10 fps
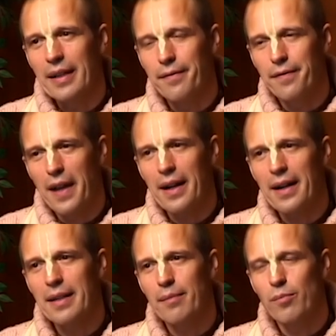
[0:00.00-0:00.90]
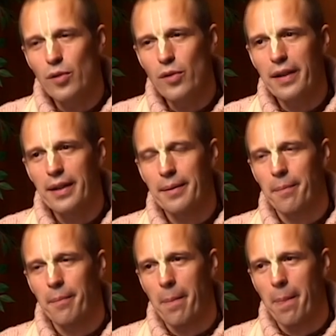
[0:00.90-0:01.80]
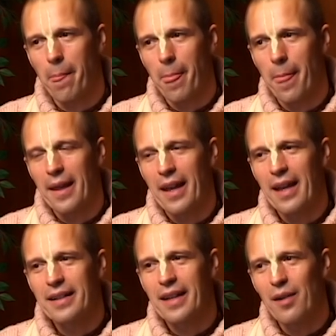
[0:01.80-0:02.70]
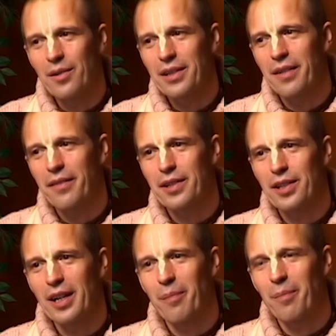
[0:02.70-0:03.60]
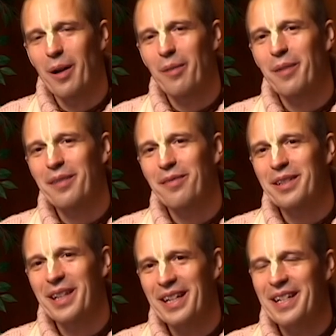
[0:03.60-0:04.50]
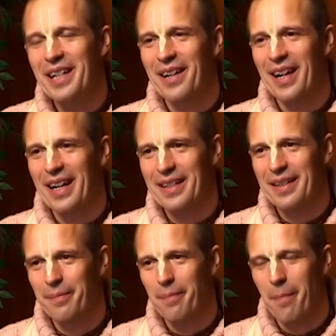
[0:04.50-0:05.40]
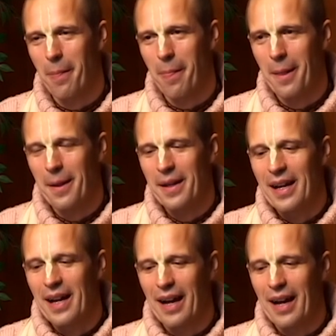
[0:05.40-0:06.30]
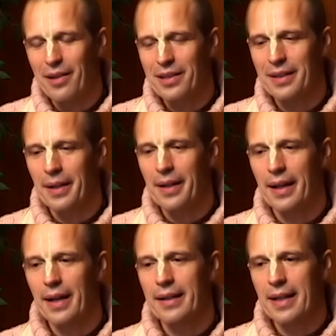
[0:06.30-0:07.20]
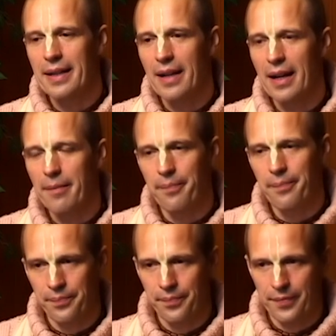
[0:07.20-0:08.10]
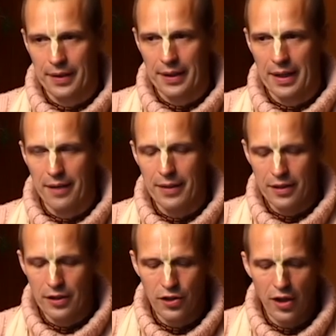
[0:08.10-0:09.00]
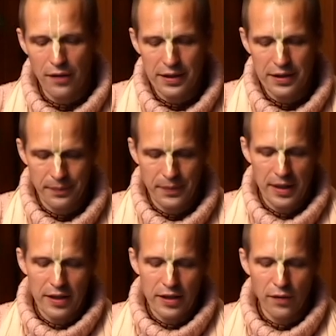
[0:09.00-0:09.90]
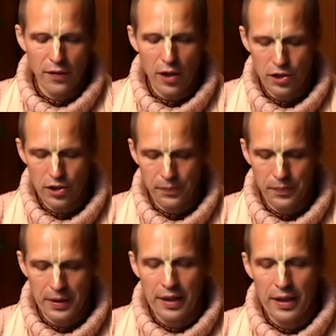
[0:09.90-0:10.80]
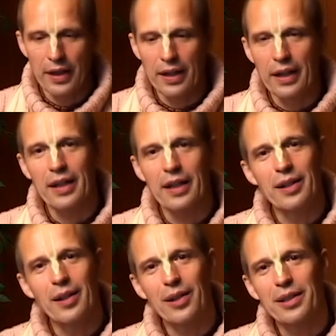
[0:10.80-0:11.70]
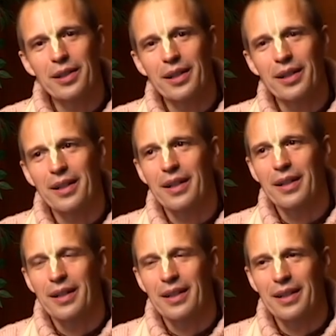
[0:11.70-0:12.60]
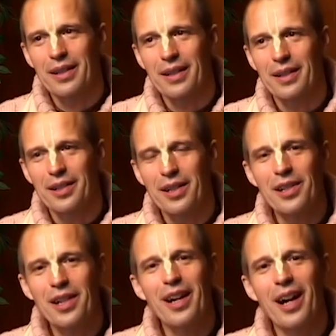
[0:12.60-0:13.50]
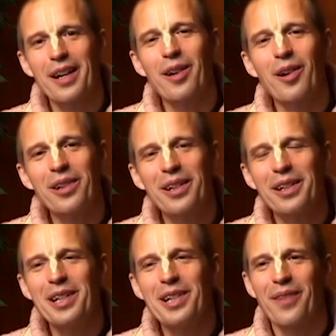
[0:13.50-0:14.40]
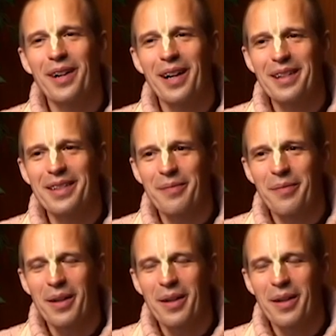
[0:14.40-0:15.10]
very moving encounter with Srila Prabhupada was indirect. I was at that time having the service to wash Lord Nashishi Irada London Ishvara's